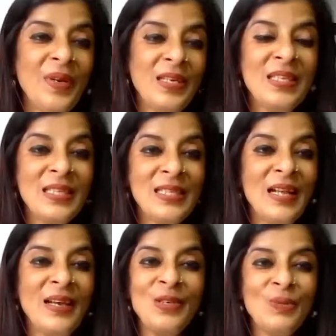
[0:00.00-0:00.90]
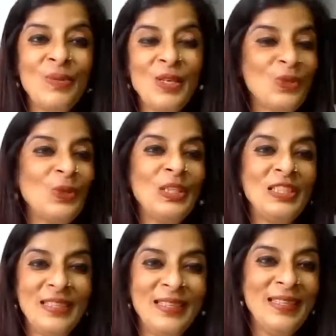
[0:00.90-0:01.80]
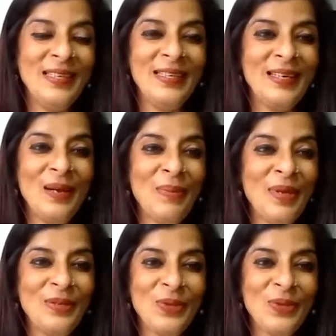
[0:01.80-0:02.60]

what it is like to be a soldier in the Indian Army.